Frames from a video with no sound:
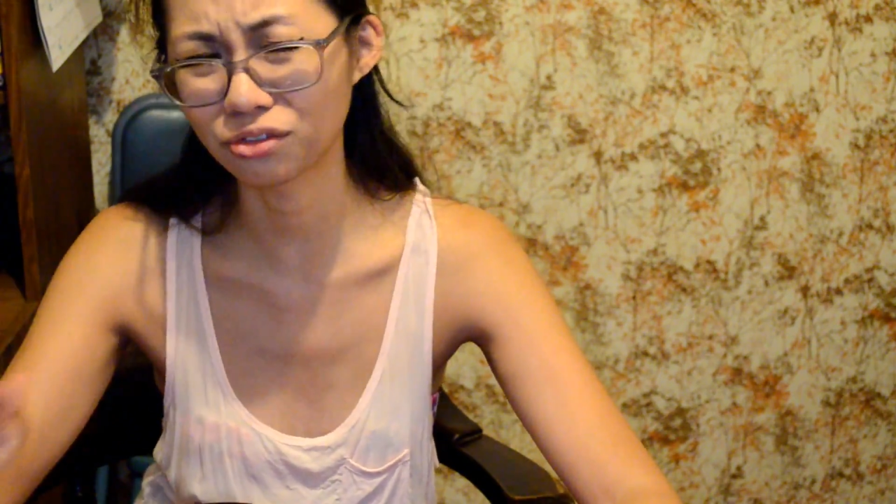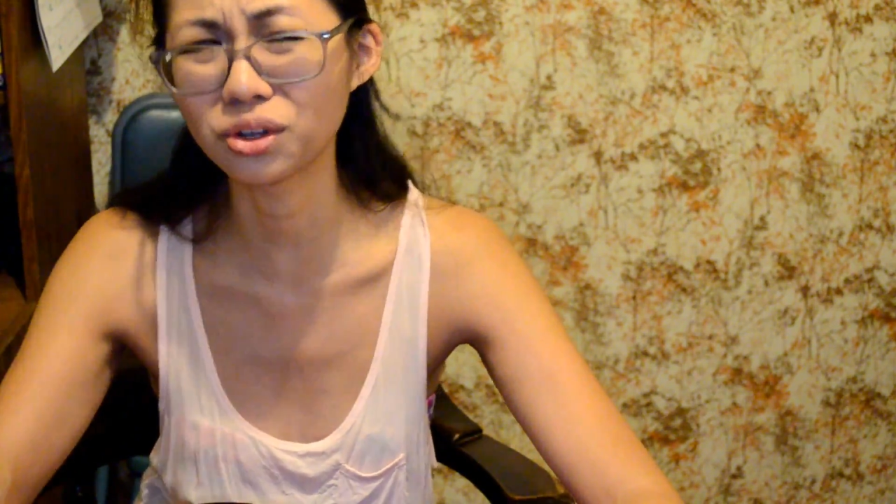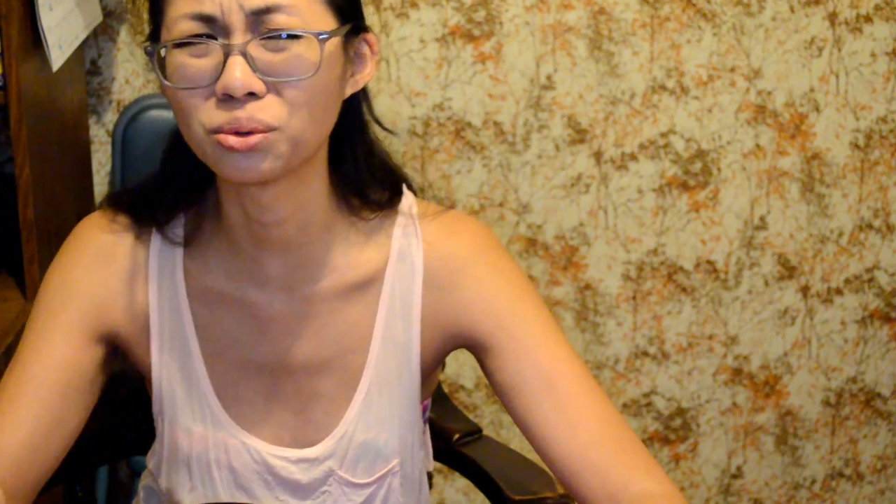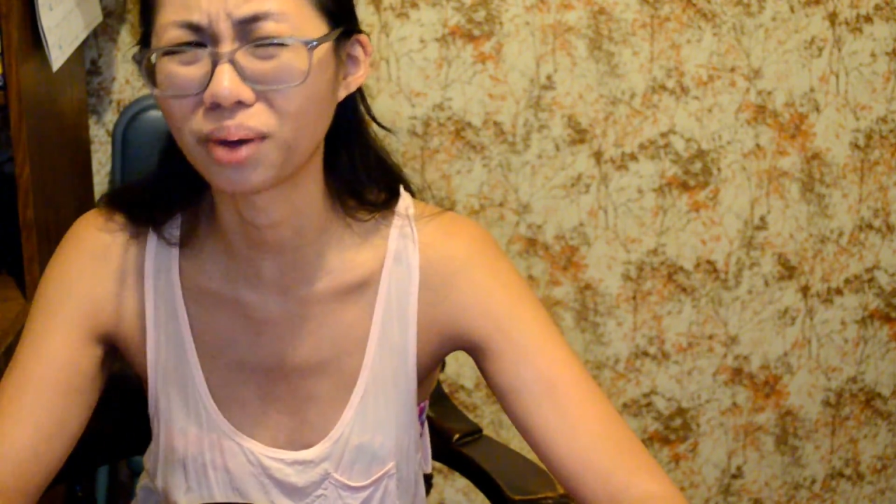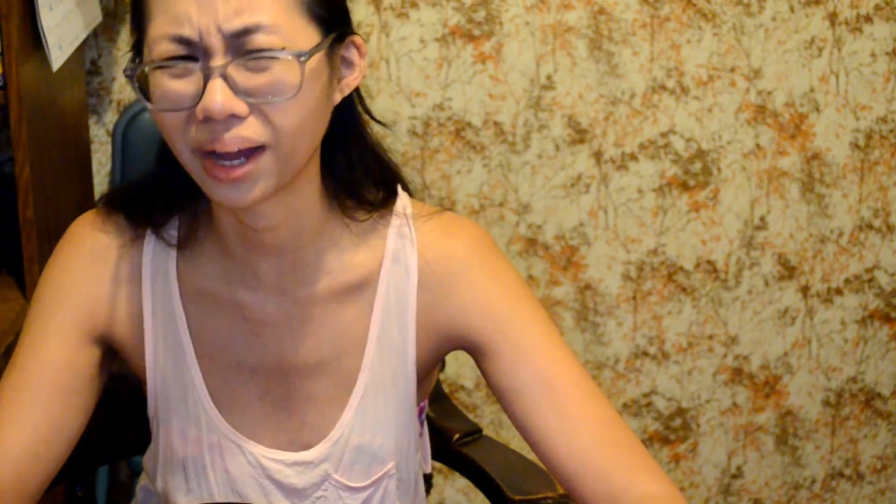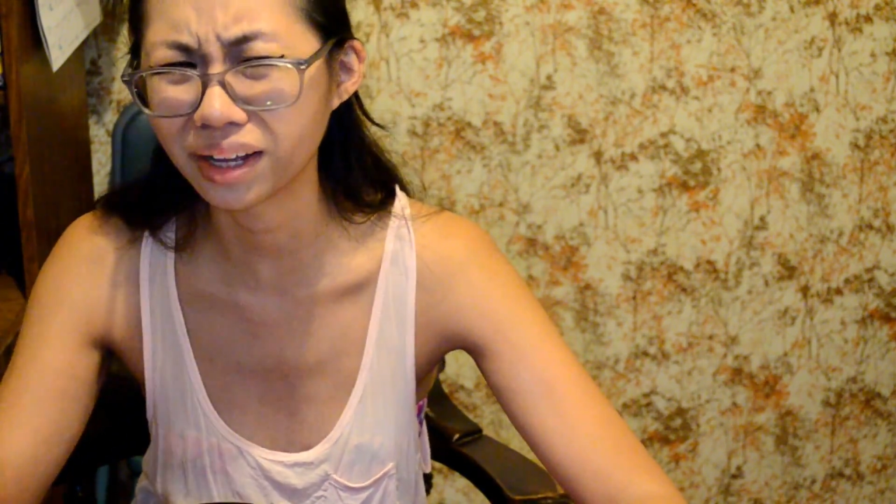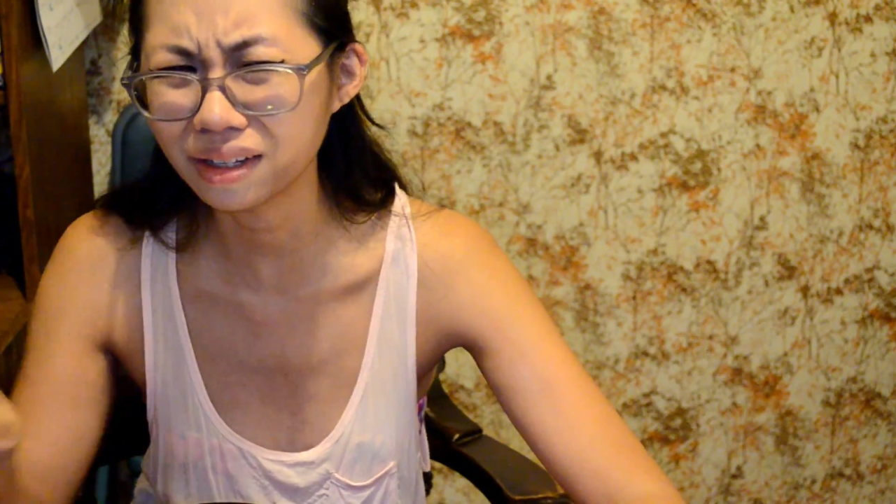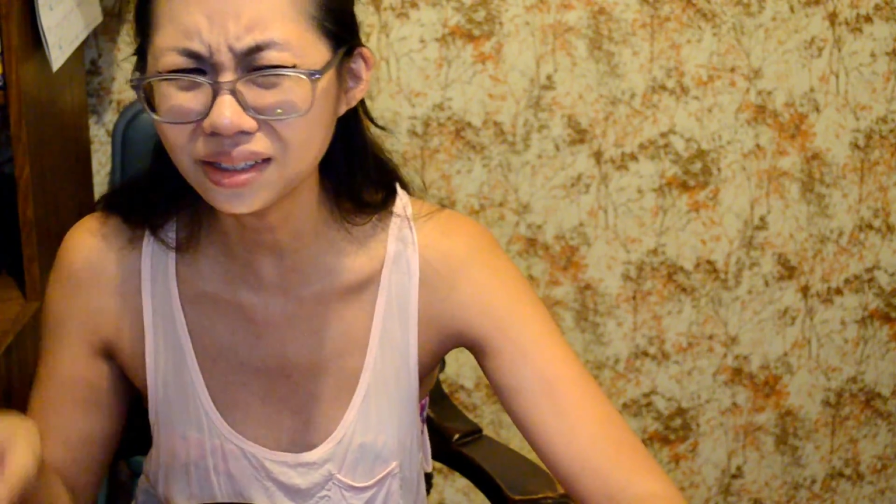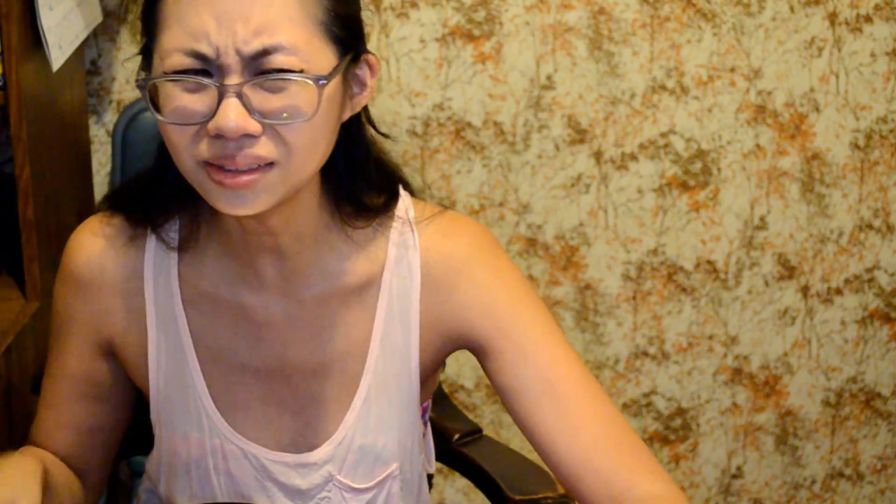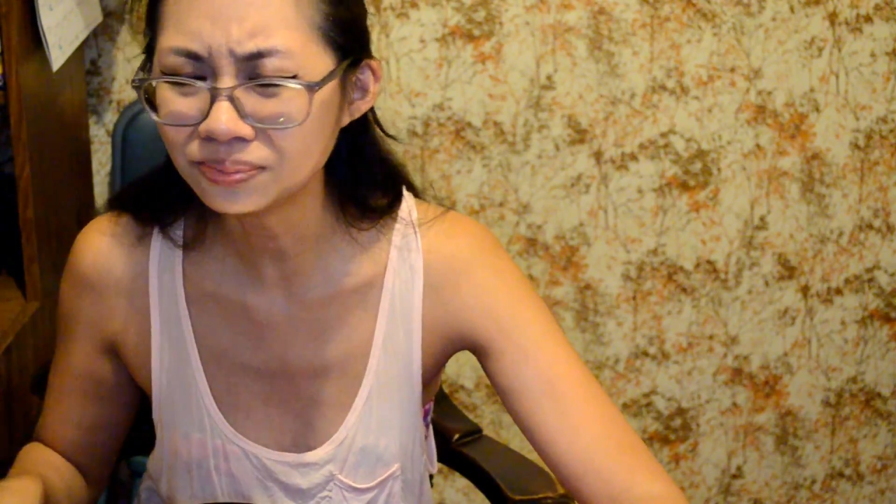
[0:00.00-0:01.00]
for a
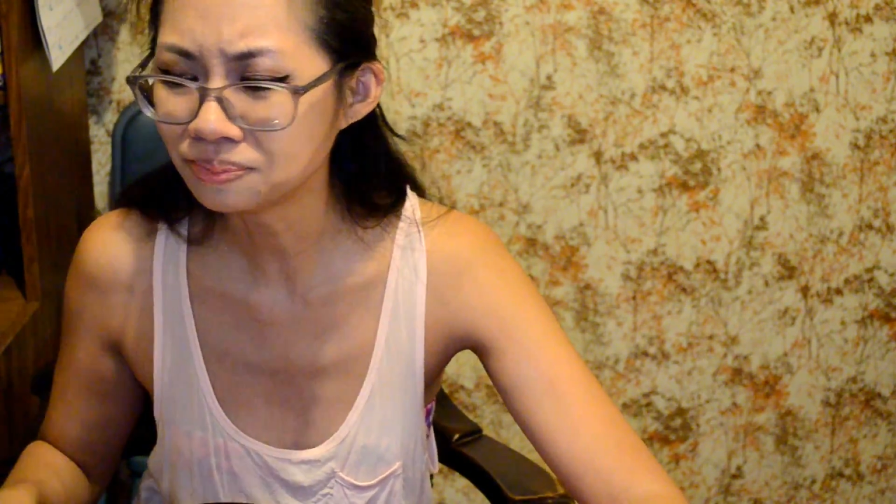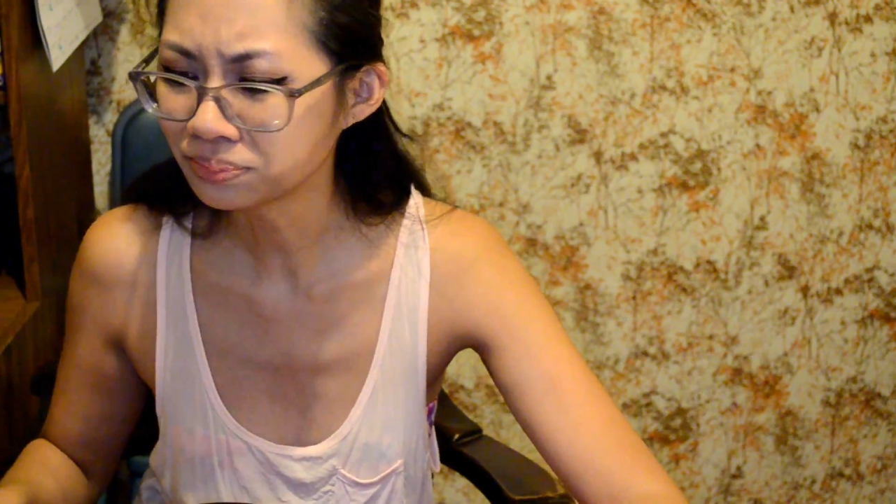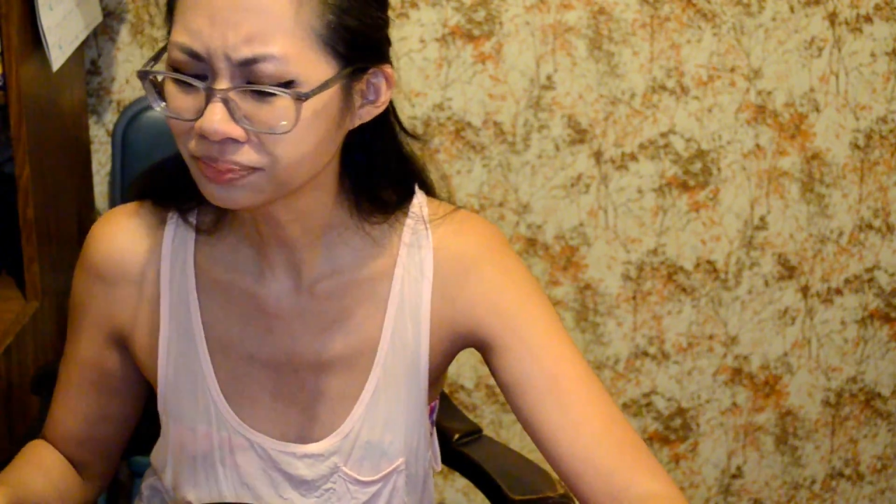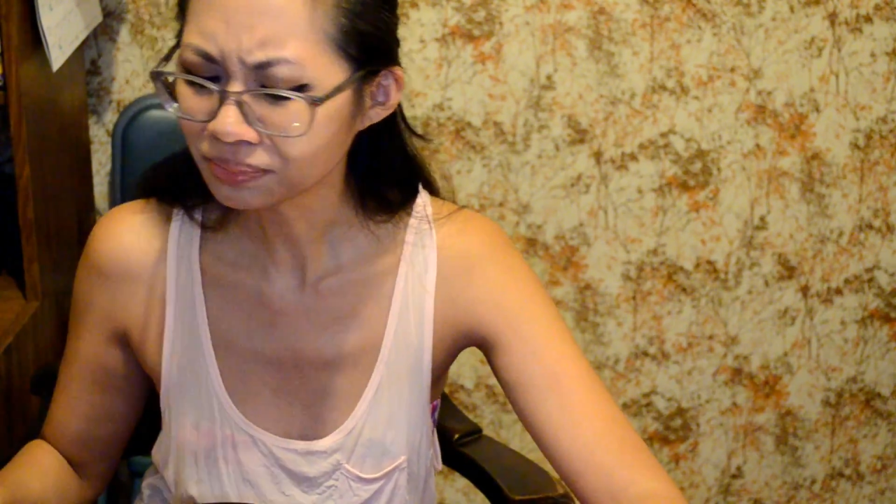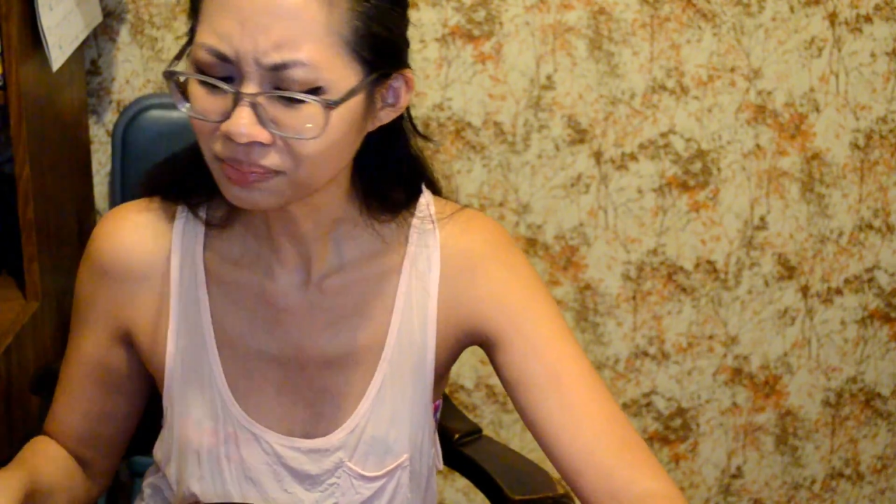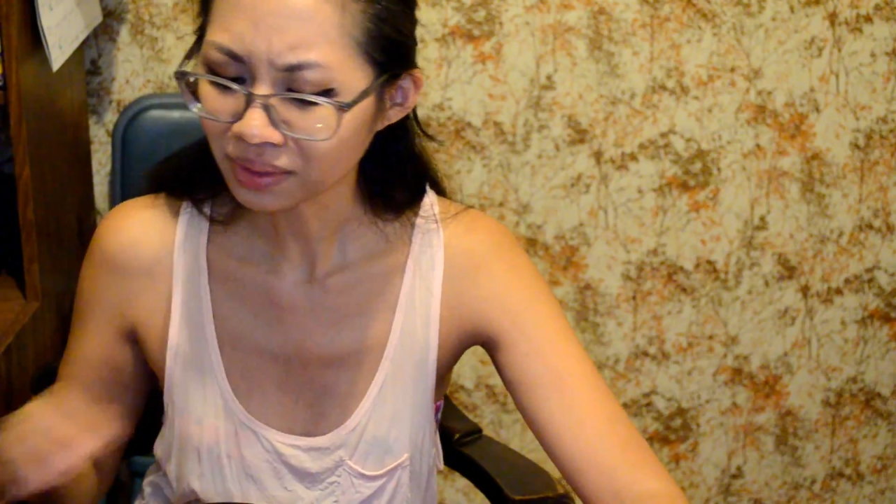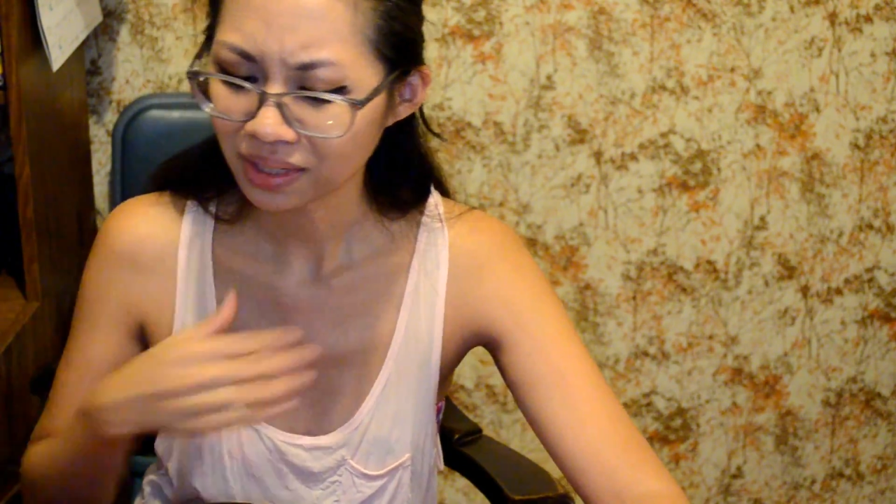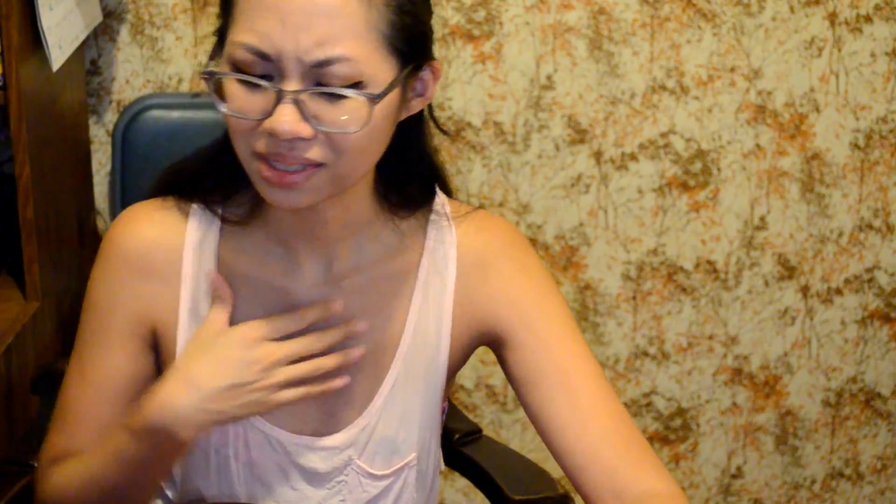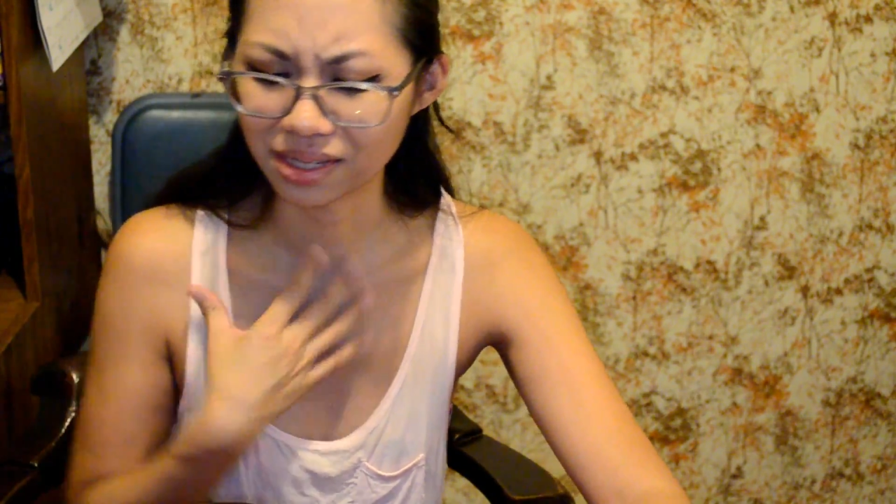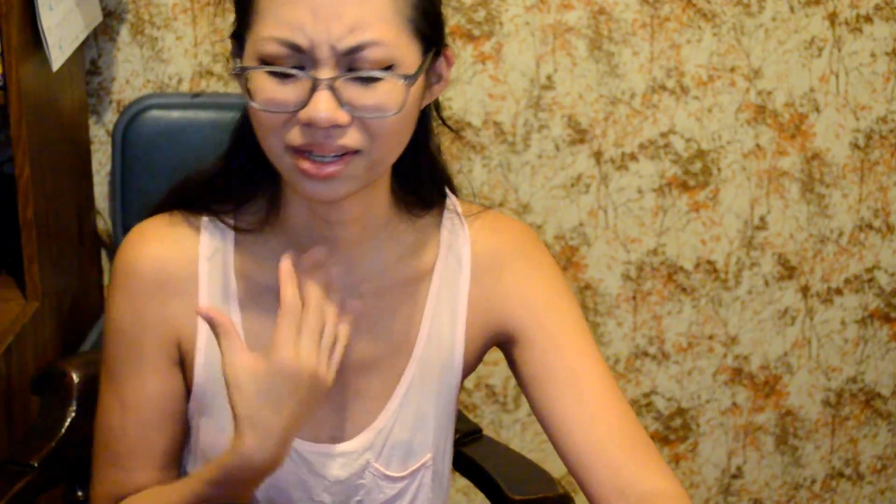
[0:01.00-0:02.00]
while.
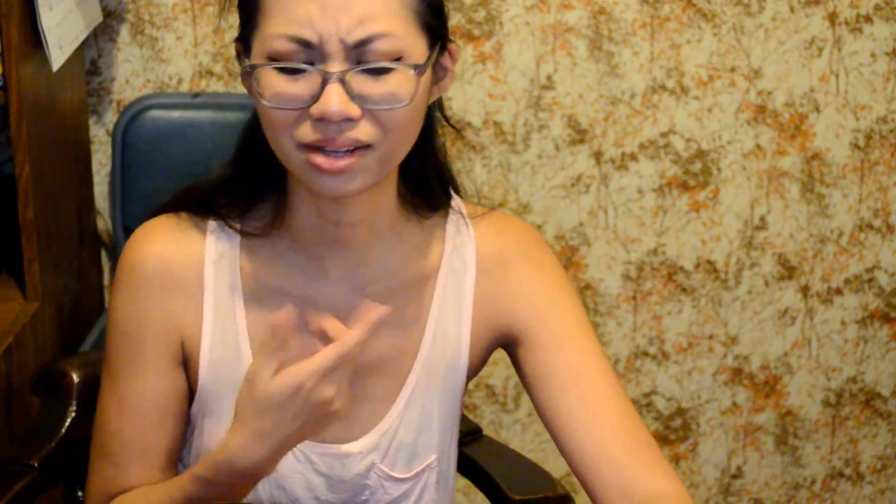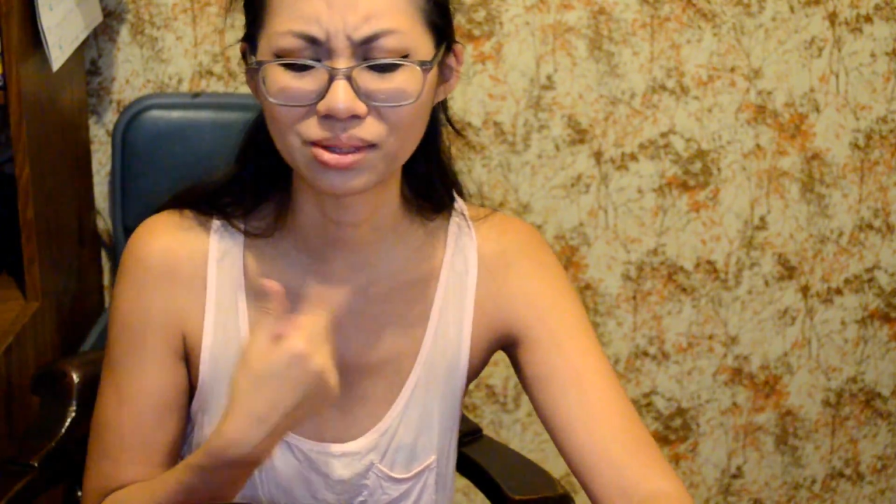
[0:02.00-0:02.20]
Sorry,